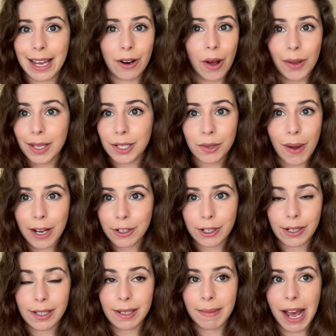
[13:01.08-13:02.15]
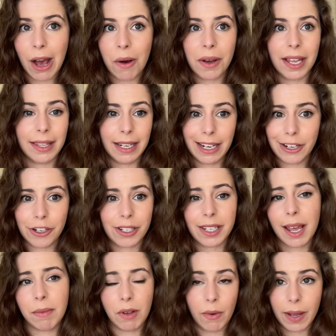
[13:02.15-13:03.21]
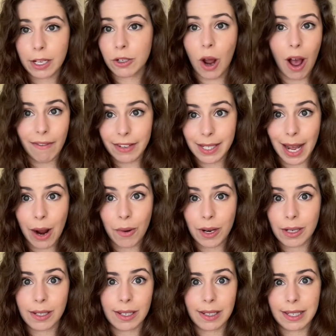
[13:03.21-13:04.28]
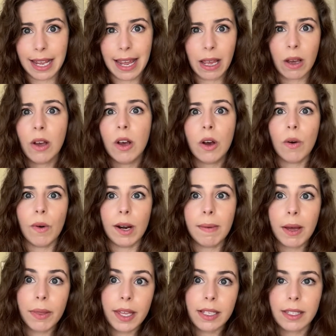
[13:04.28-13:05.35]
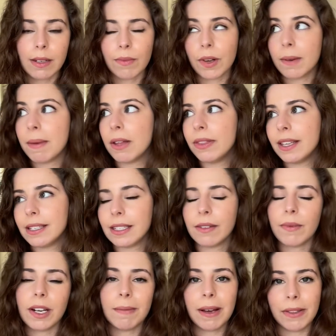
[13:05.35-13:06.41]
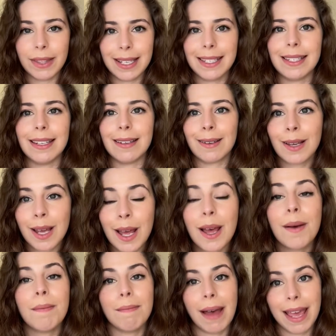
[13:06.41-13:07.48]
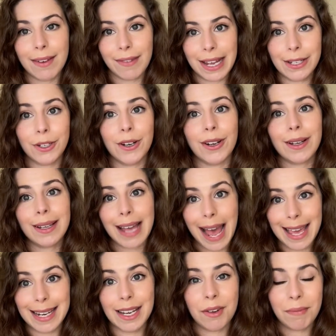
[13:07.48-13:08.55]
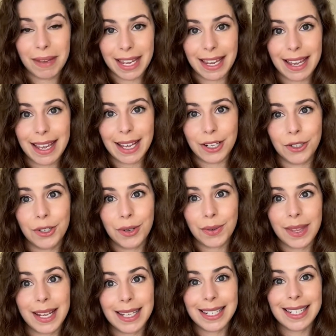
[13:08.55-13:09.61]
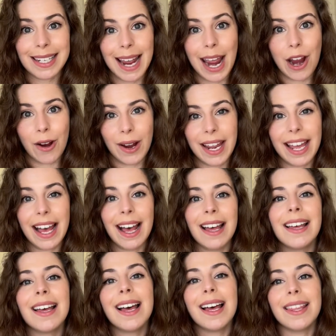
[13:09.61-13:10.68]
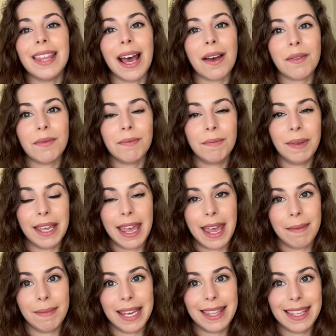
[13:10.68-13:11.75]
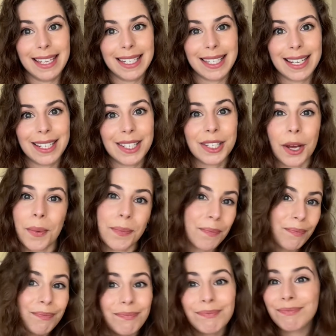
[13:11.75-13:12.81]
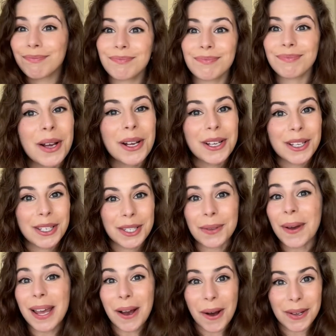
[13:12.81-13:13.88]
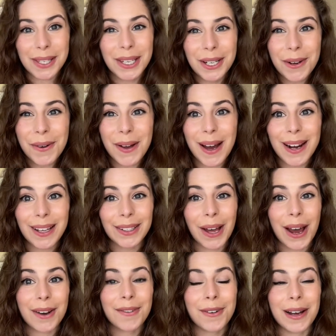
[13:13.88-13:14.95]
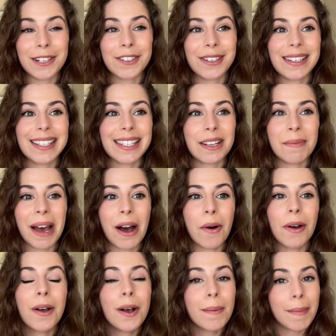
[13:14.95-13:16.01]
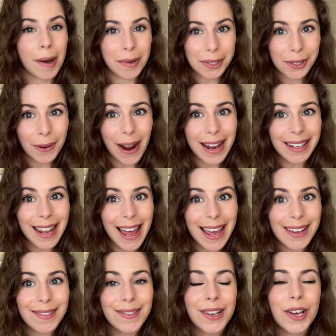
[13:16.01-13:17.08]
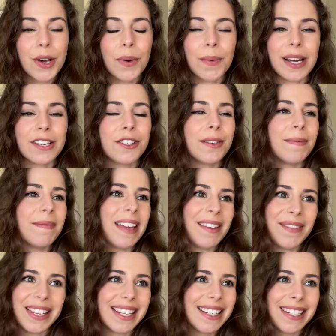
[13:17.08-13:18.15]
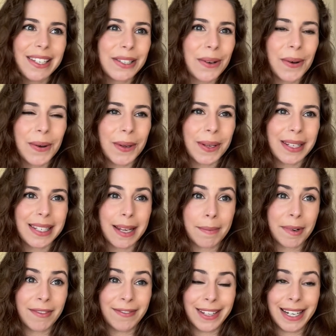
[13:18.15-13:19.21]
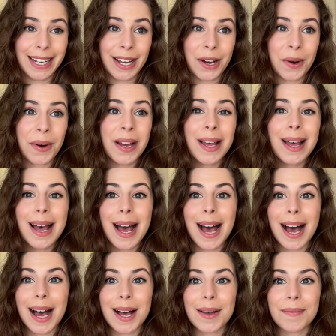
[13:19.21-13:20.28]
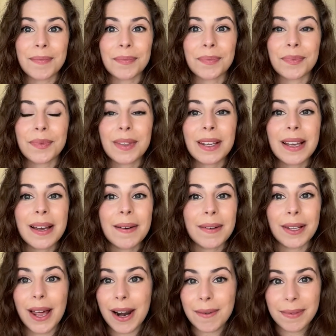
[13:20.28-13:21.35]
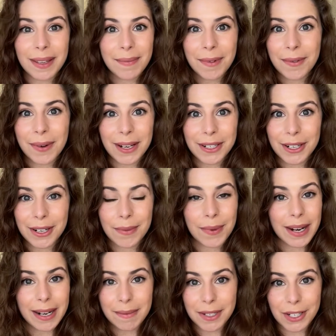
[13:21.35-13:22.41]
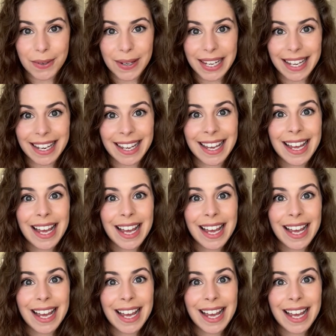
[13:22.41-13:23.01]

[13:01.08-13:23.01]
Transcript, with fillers: all these questions about, and then I just kept going to office hours and saying, what about this, and what about this, and what about this, and my advisor guided me into this area that became my thesis. So, so I also got a lot of questions about post-grad life which maybe this is a whole separate video. Um, a lot of people wondered what I'm doing.